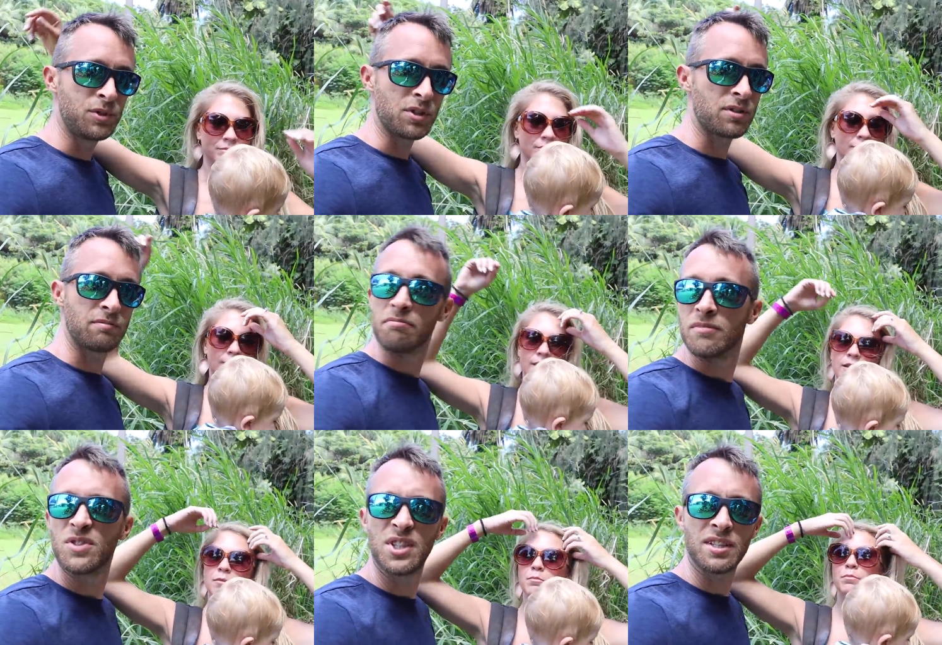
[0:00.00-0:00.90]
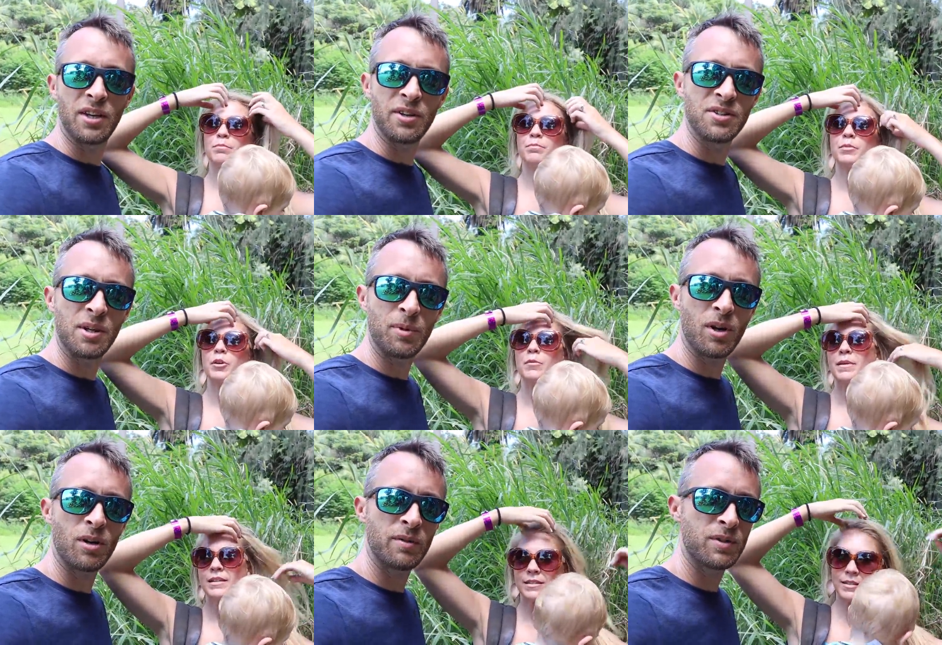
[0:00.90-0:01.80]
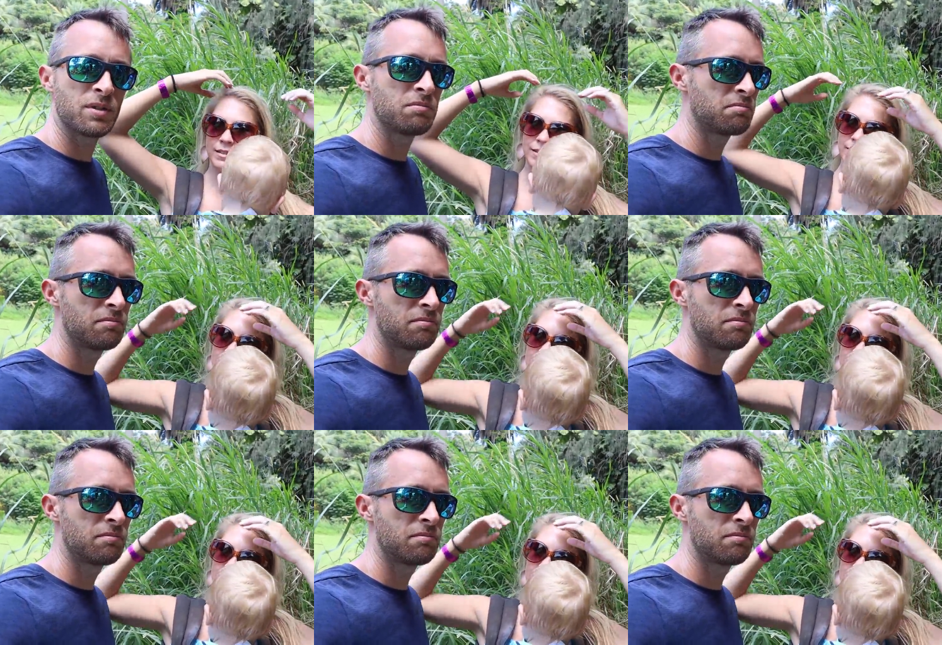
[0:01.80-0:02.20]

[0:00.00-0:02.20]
Speaker 1: Just 600 and some curves.